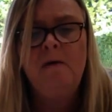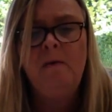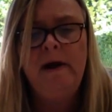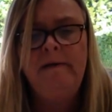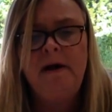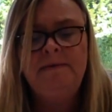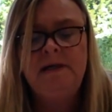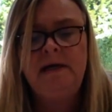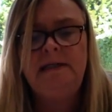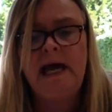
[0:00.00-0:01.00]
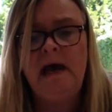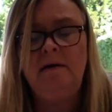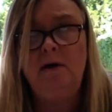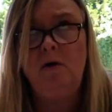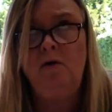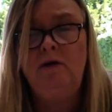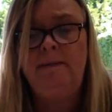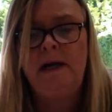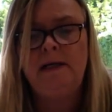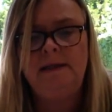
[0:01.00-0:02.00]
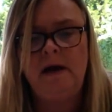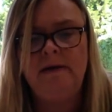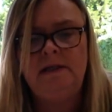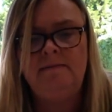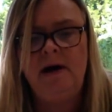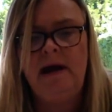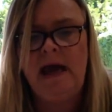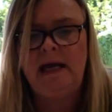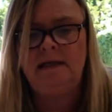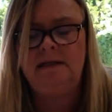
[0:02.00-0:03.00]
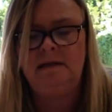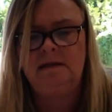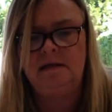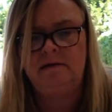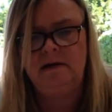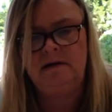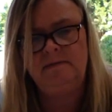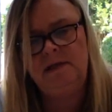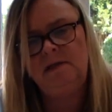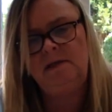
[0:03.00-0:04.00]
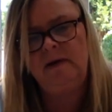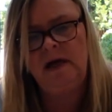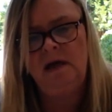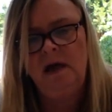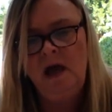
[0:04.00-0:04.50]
"We're upside down and all the blood's going to my head," screamed Mrs. Twit.